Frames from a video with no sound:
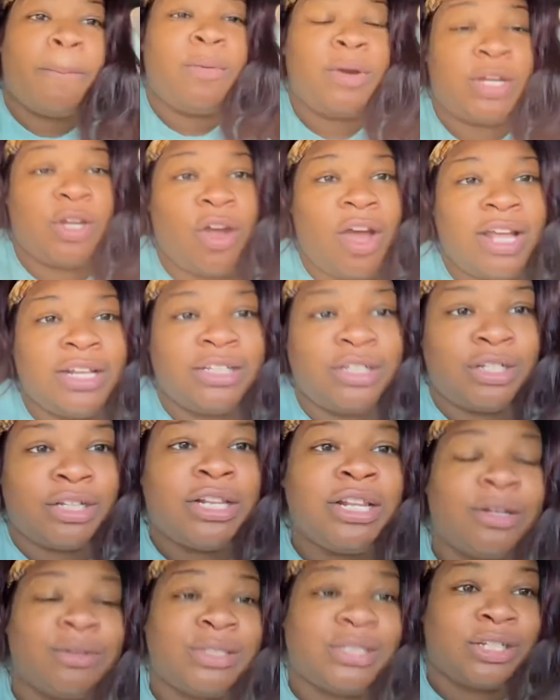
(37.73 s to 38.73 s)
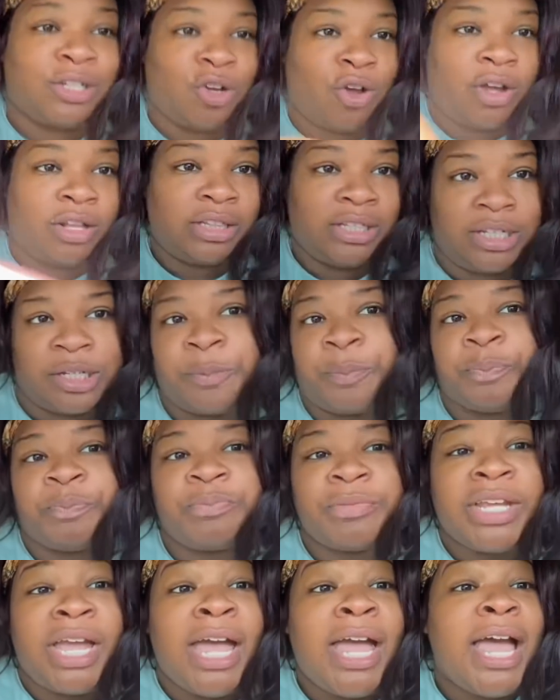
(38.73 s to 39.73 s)
bring y'all a little closer, y'all. Look,
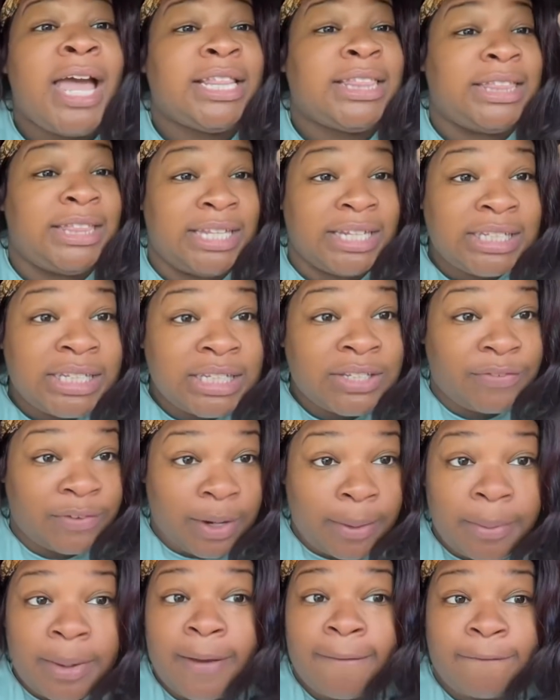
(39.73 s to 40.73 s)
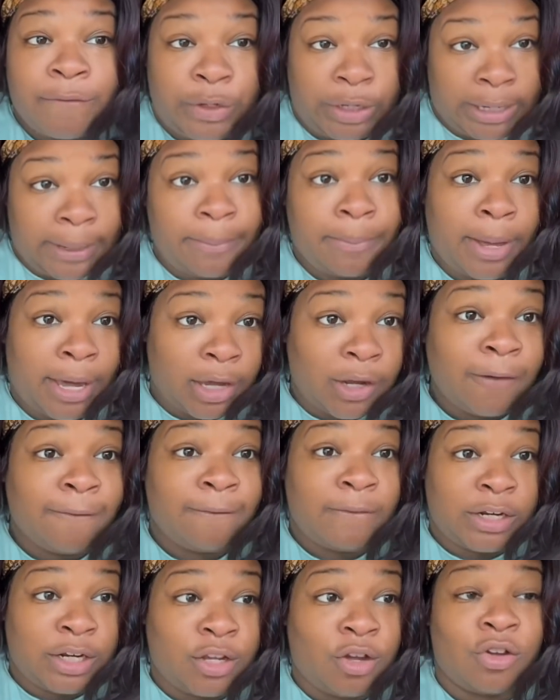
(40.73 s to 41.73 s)
this is finna be a freaking banger
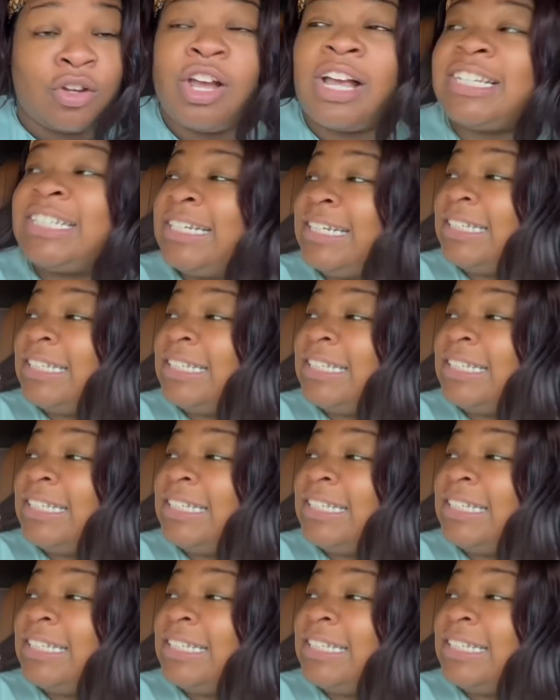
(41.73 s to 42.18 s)
video. Y'all see the